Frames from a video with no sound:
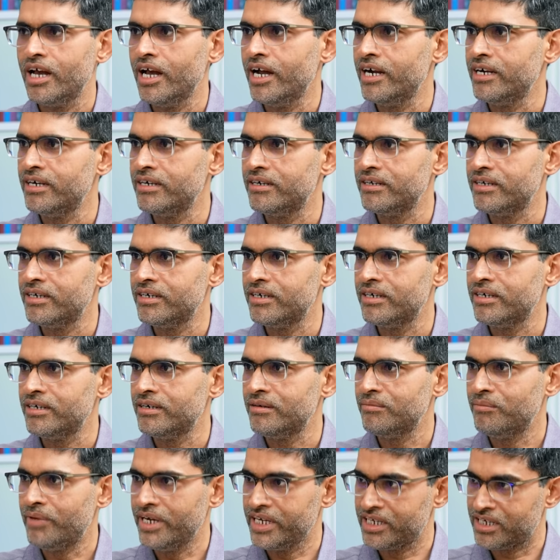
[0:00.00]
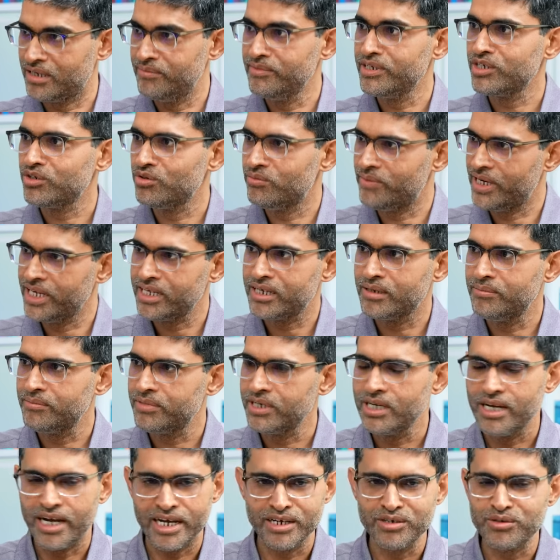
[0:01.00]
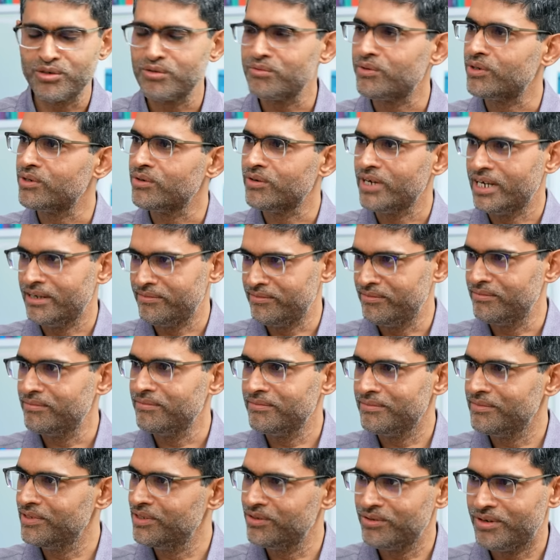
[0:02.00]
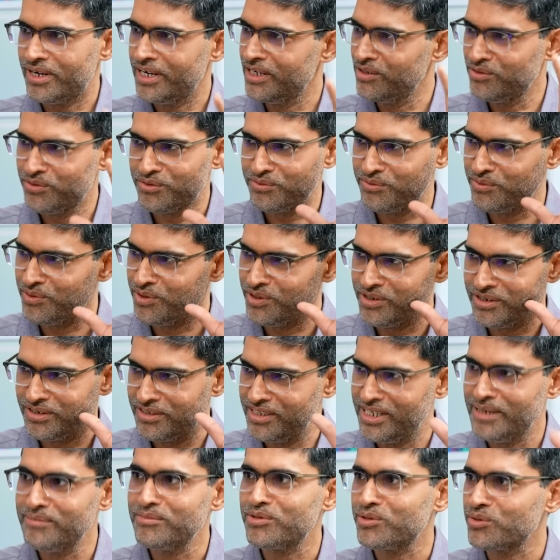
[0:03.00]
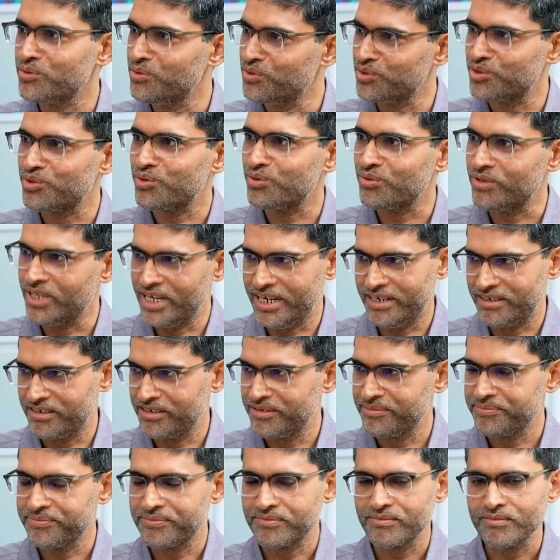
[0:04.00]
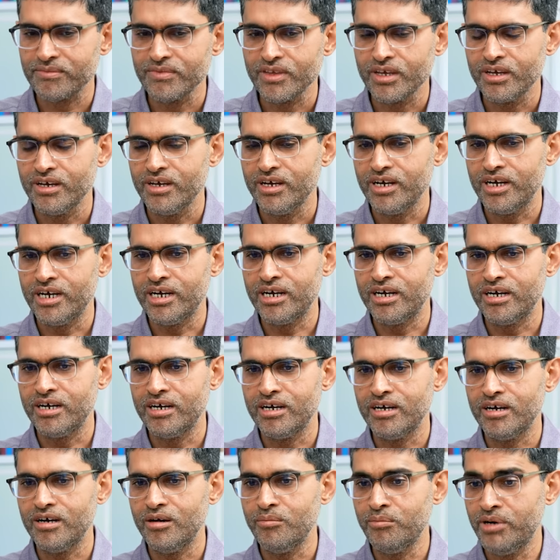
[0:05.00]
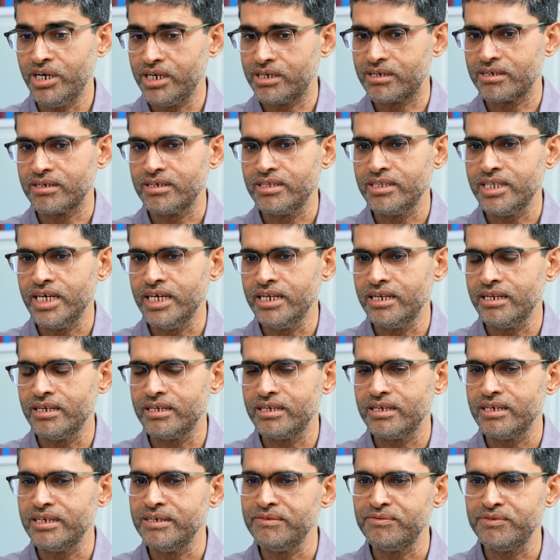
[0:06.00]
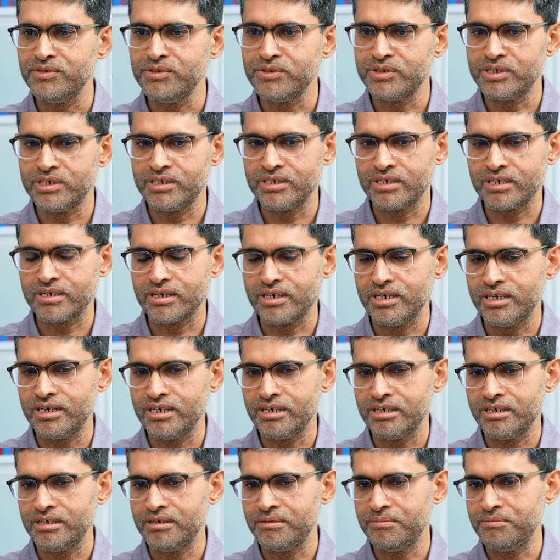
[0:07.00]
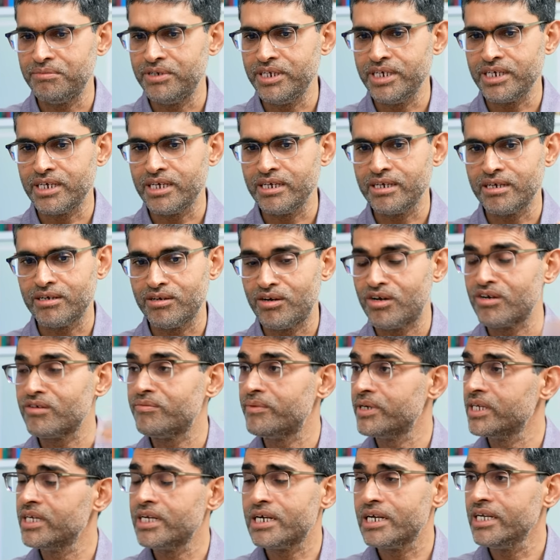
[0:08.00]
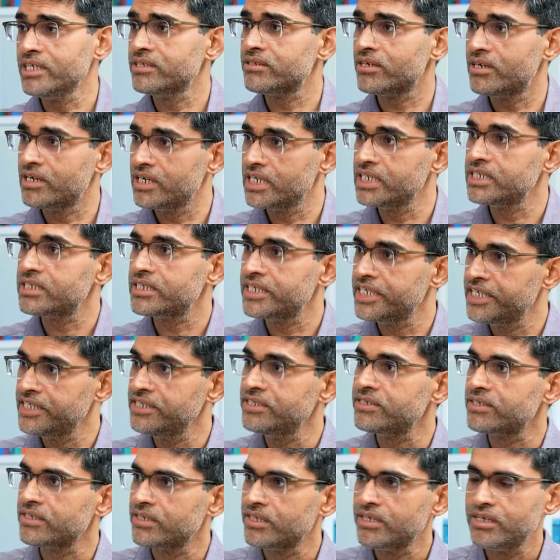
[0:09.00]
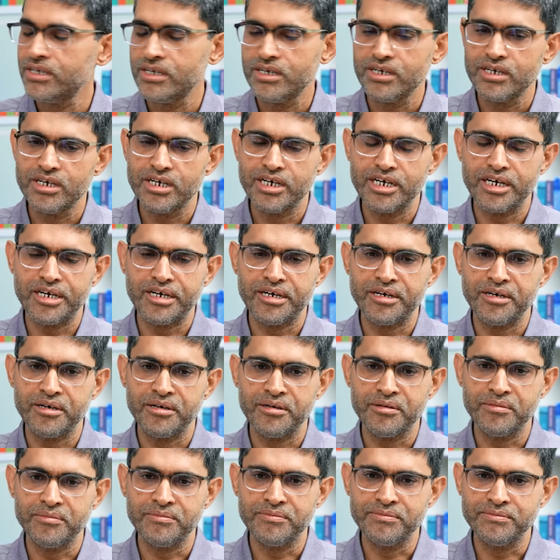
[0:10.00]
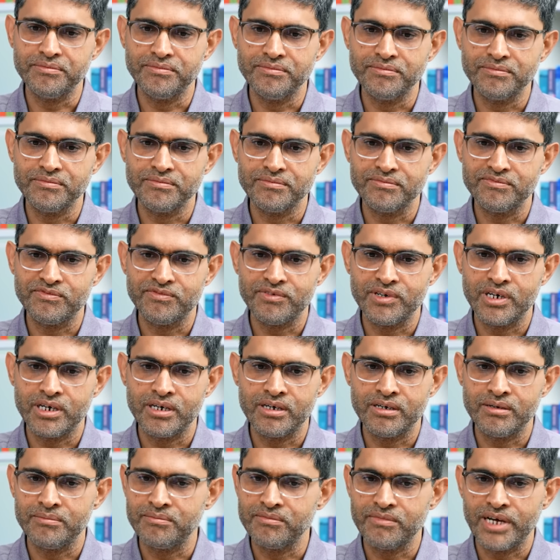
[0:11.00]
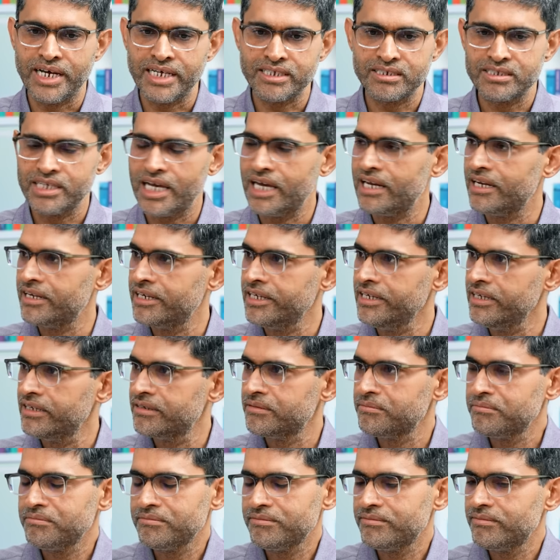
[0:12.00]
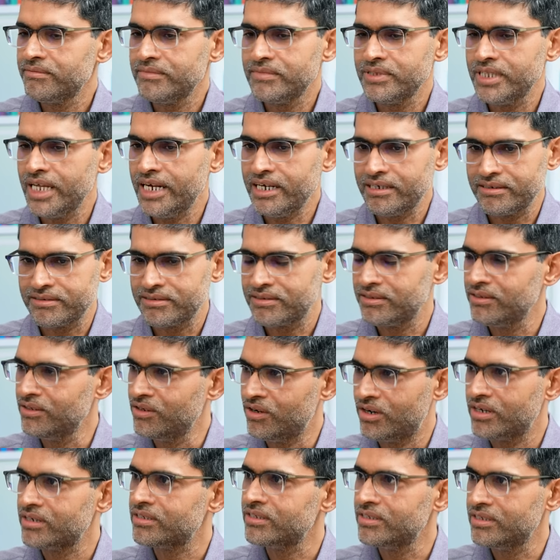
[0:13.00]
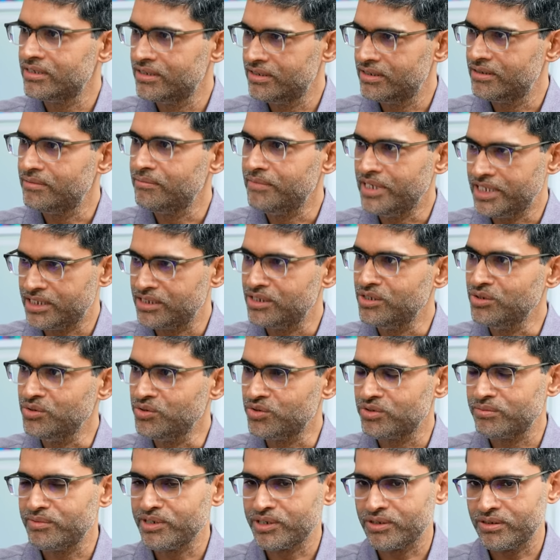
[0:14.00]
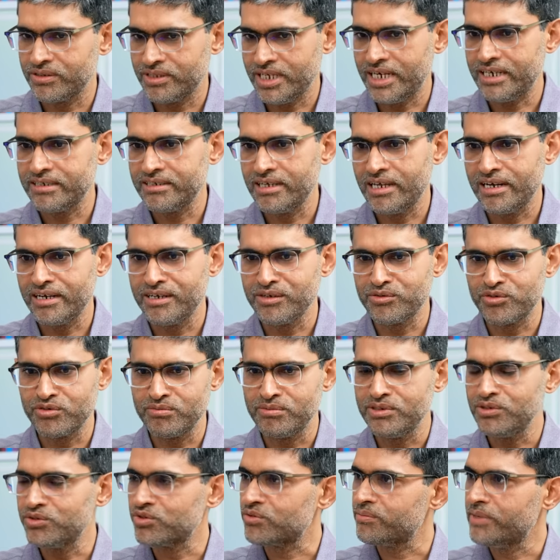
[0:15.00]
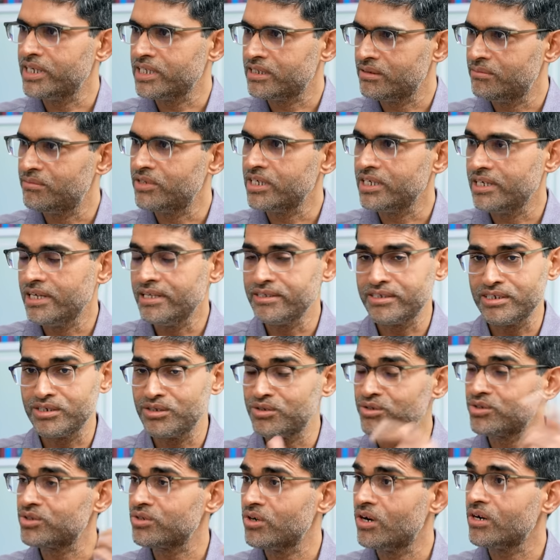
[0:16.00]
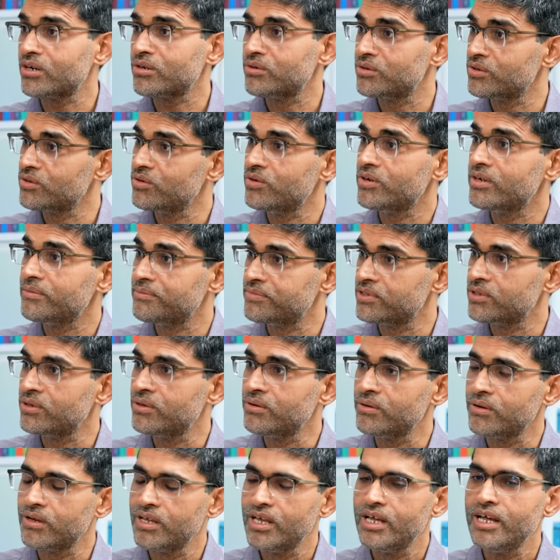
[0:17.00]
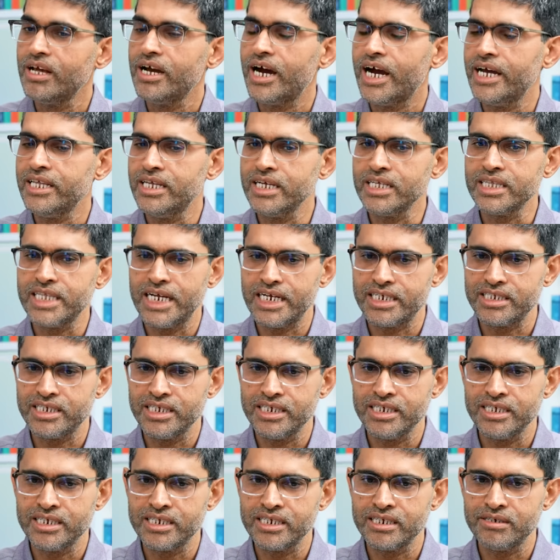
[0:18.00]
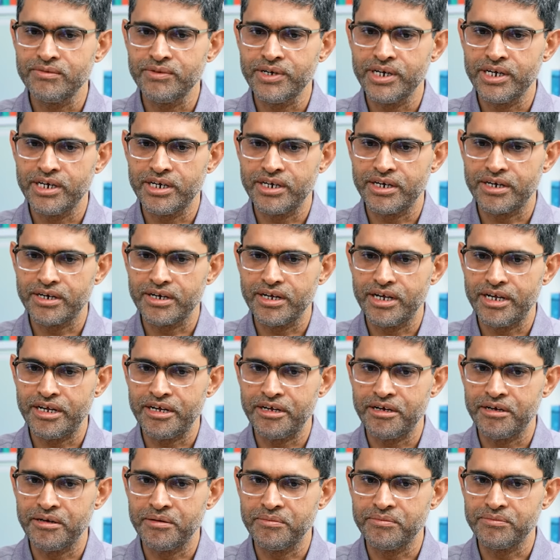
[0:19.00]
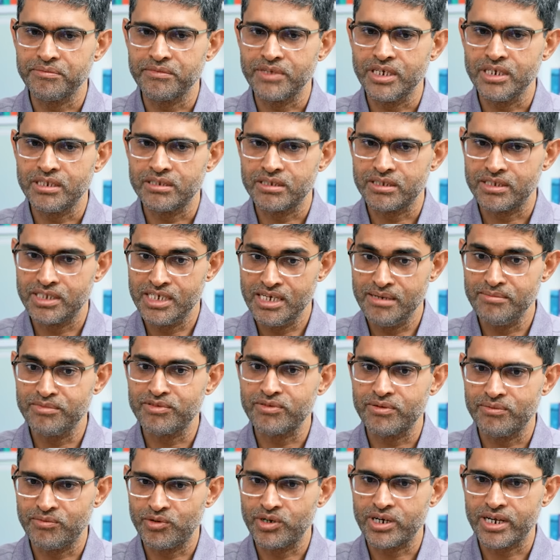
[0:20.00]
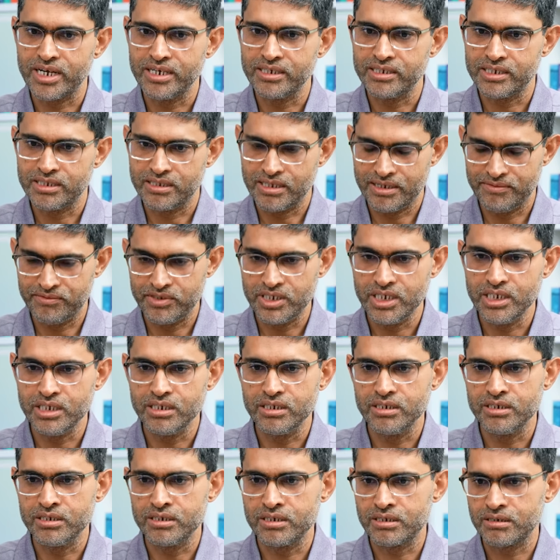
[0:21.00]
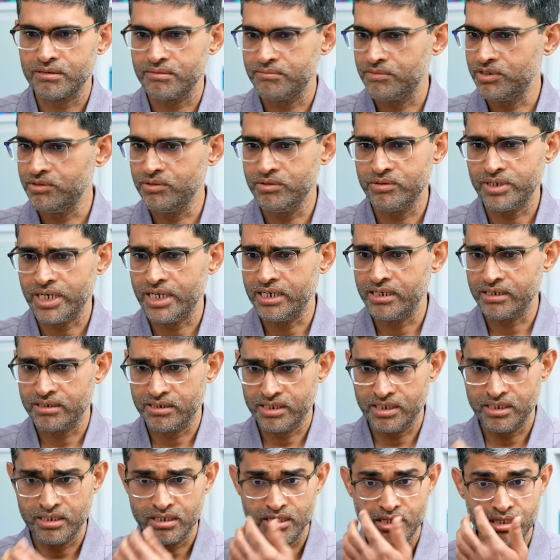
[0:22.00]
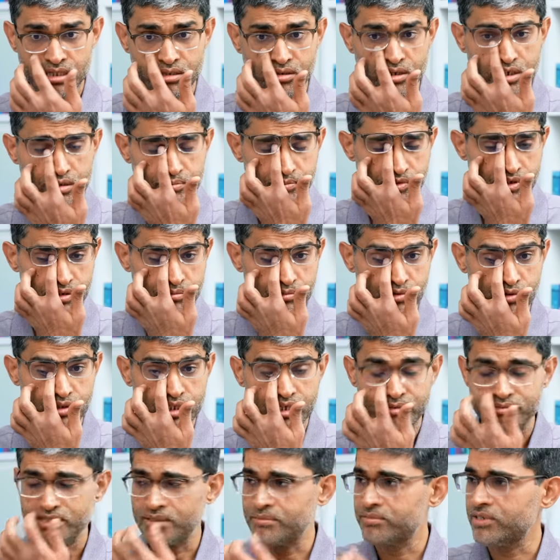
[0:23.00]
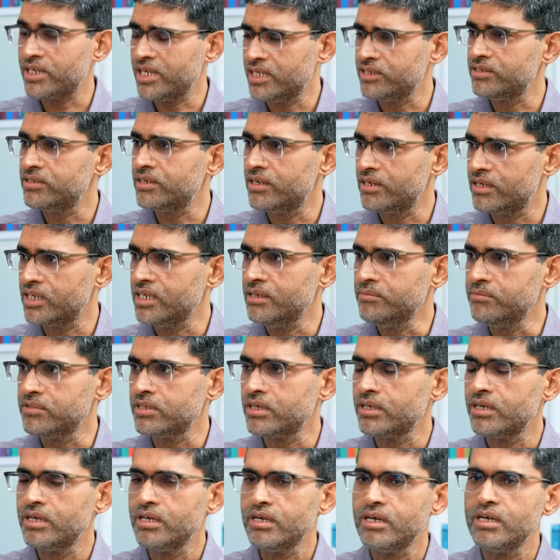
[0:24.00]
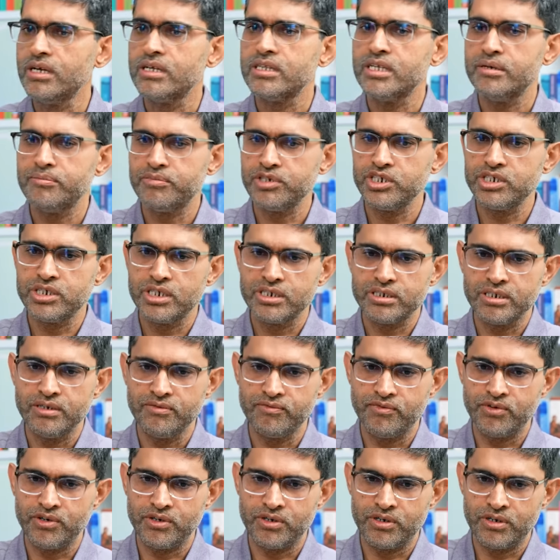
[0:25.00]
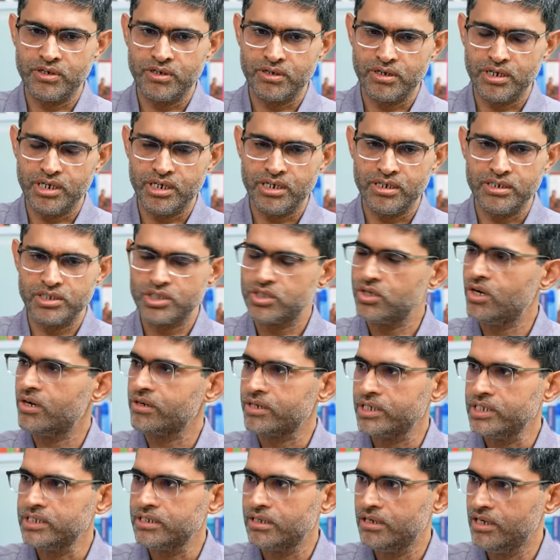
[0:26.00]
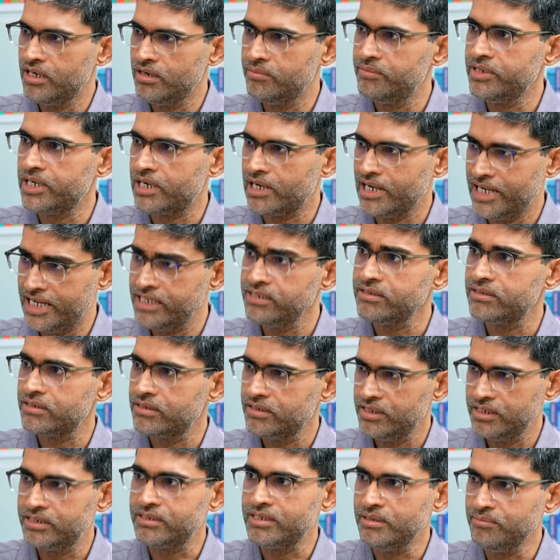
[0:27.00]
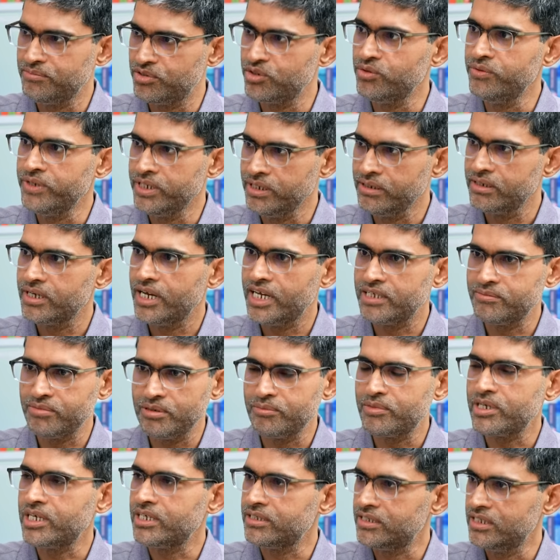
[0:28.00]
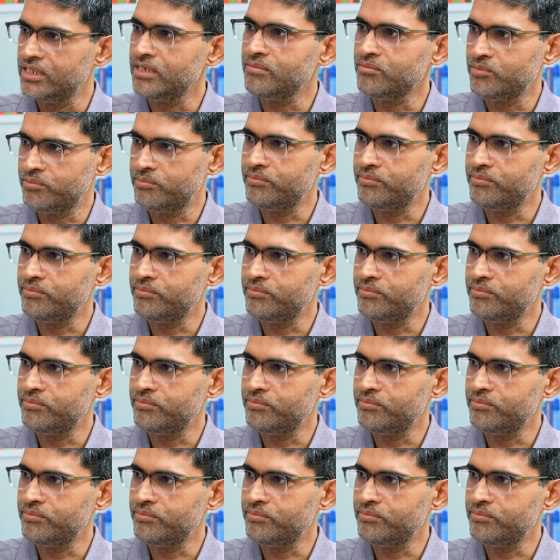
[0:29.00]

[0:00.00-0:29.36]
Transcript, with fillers: And uh, by coming to my company, yeah. I don't want to have. Right. I don't want them to go through. Yeah. That. Uh, but then, if you are uh, taking a lot of money, at least early stage, yeah. um, um, as salary, that's not the best use because that salary could be used by somebody else and your stock could go up. So right. I think that's an area where um, it seems from what I have seen here, Nutanix and, and ThoughtSpot both have substantial teams. Right. Appreciation for uh, stock is a little bit less. It's right. improving as mm-hmm. people are seeing